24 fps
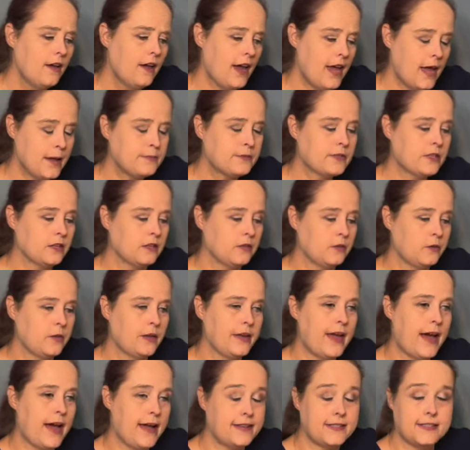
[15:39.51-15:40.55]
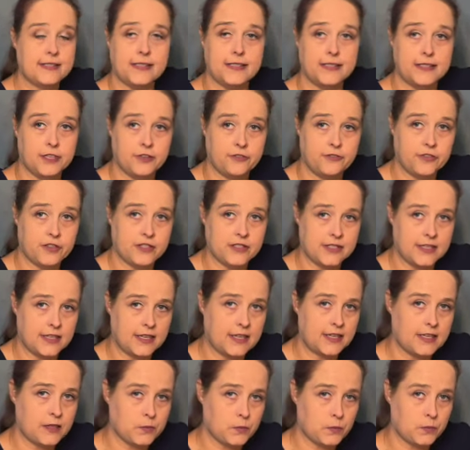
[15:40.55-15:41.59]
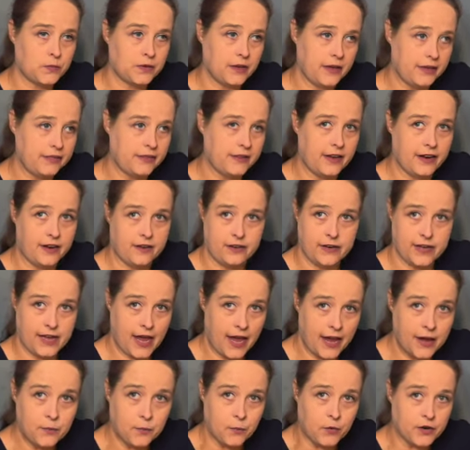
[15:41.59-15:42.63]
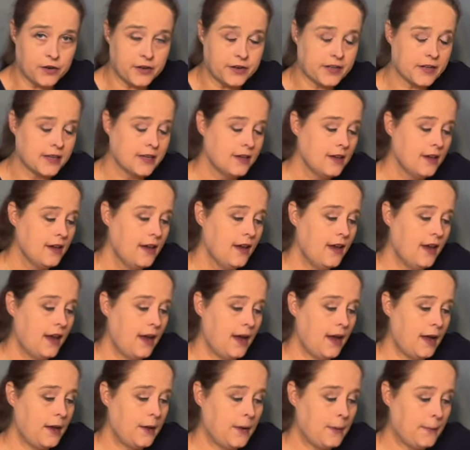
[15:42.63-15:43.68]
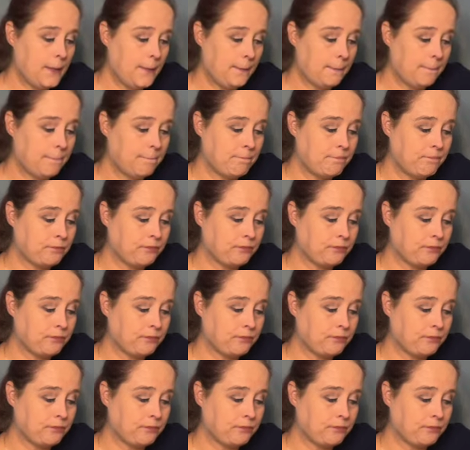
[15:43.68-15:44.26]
Absolutely, I see a difference in it in the area I work. Um,